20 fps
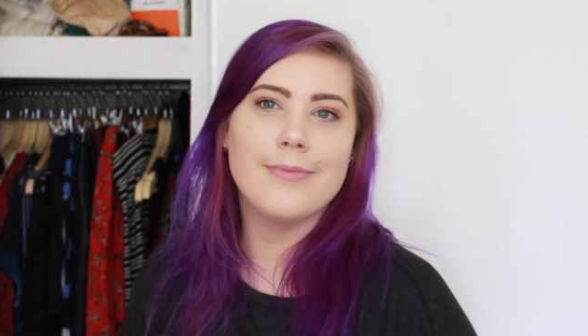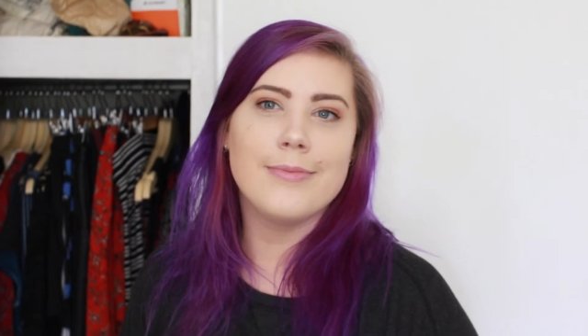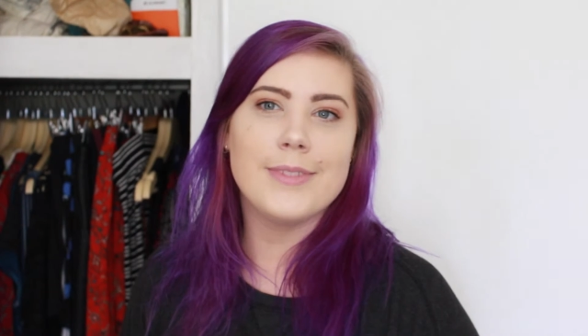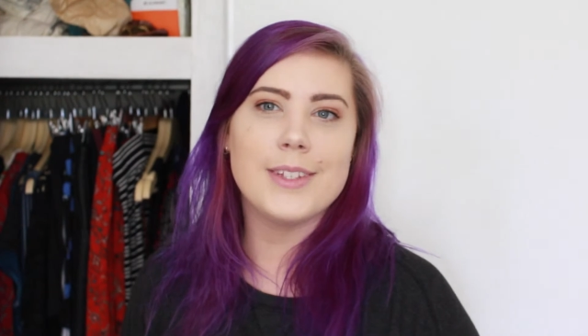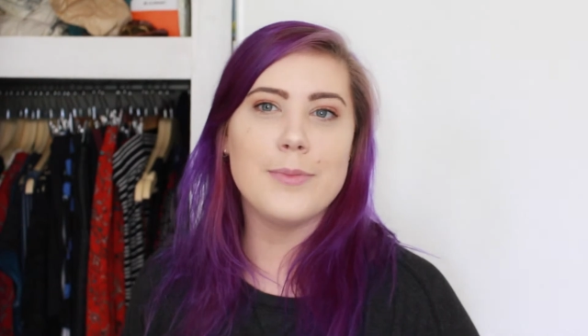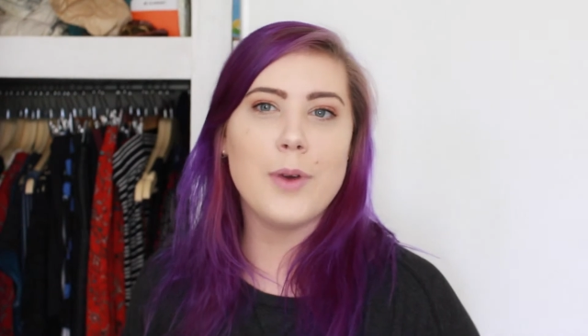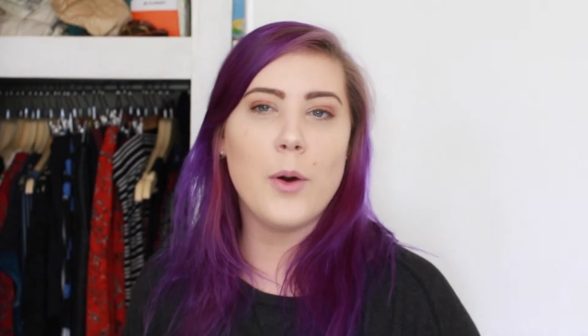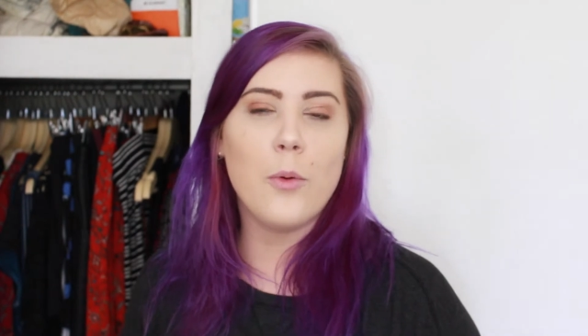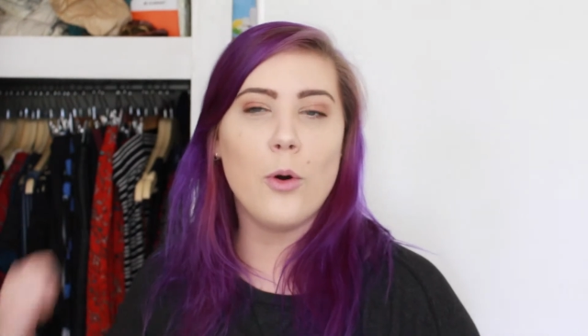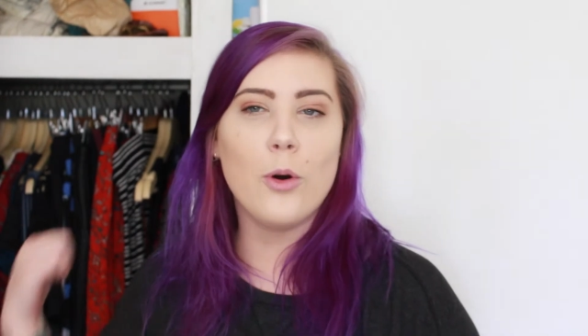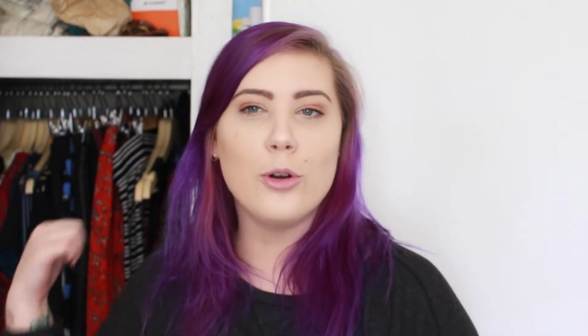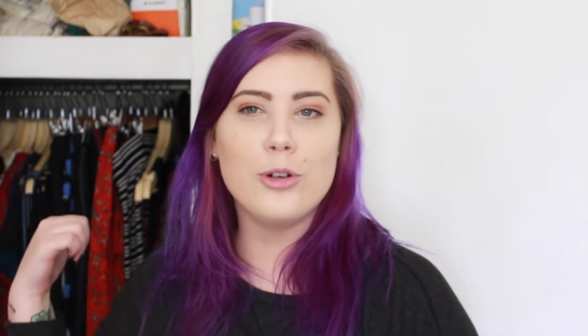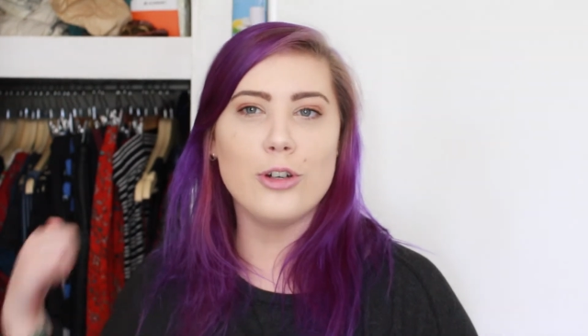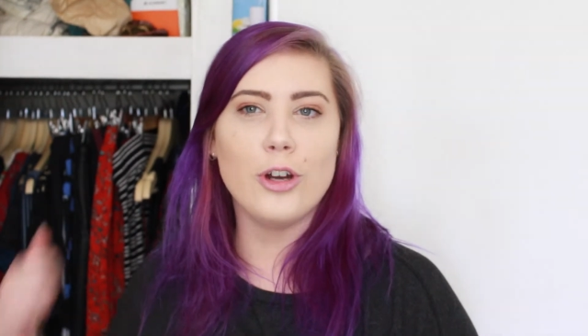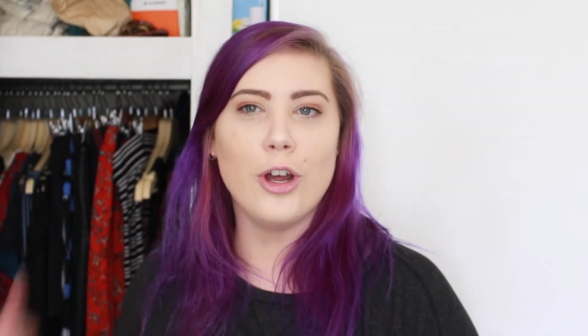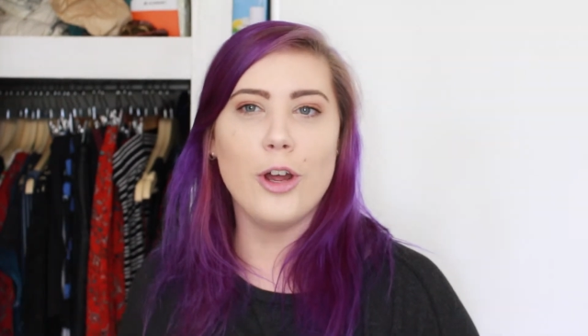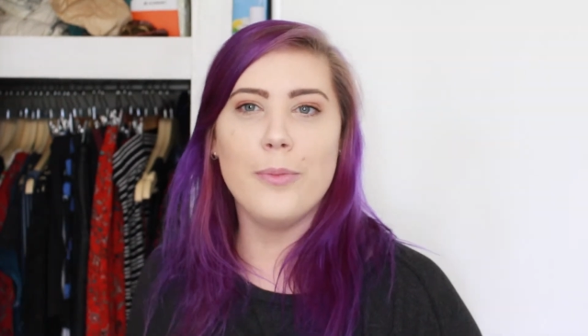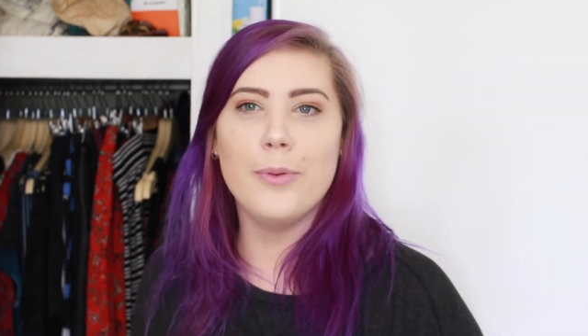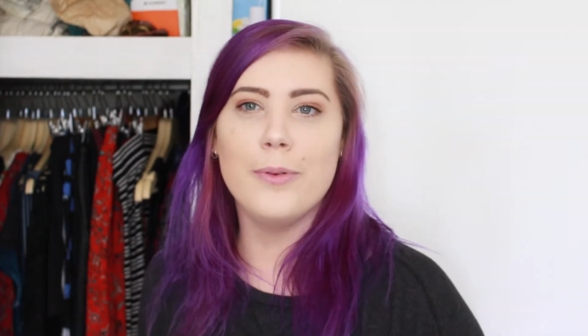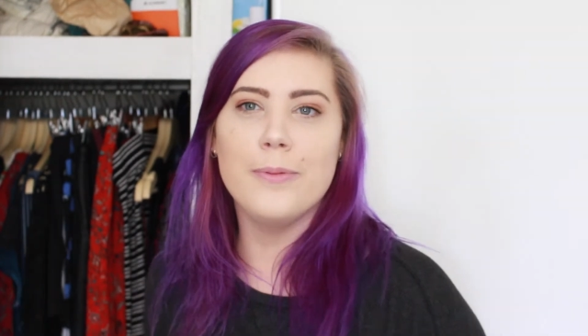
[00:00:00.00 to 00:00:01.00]
It's my
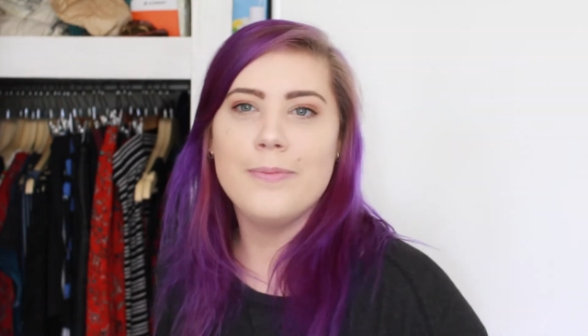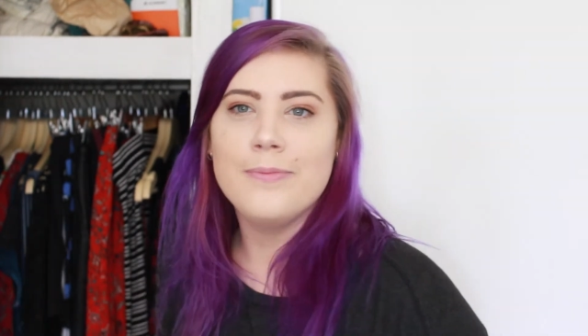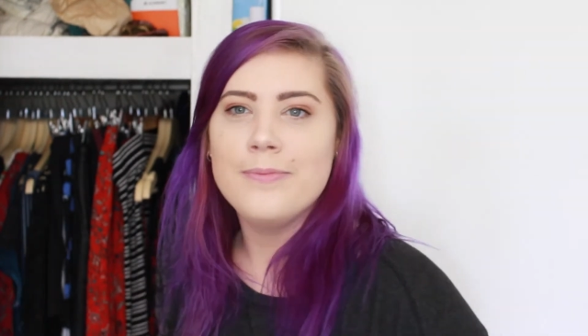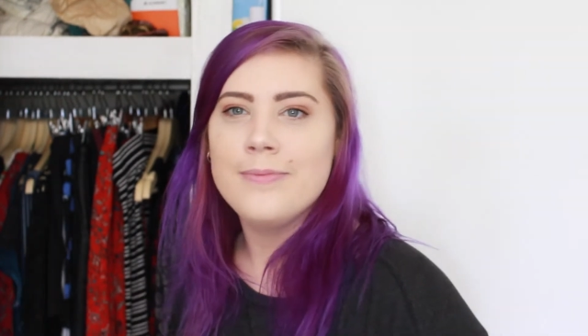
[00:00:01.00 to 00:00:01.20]
wardrobe.